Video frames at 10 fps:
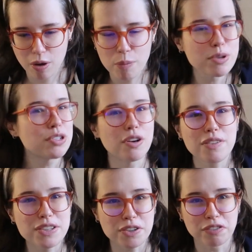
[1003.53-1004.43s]
Almost all
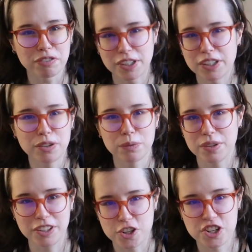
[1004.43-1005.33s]
of these are free or
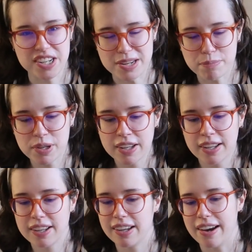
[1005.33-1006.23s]
really cheap.
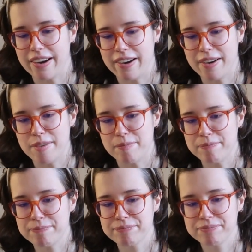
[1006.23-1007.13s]

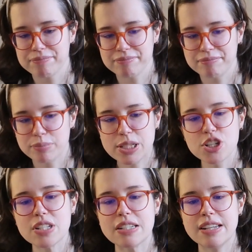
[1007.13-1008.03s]
But
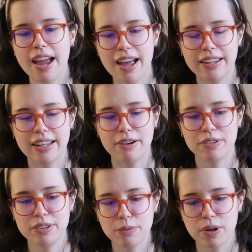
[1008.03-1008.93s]
just, yeah, like I
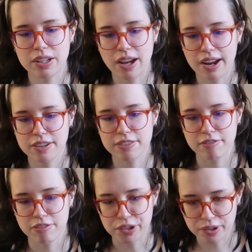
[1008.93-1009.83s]
really want to kind of
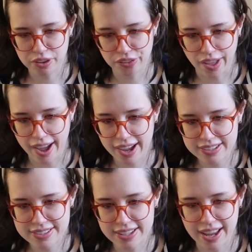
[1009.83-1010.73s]
invoke
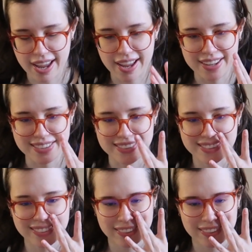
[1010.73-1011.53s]
that and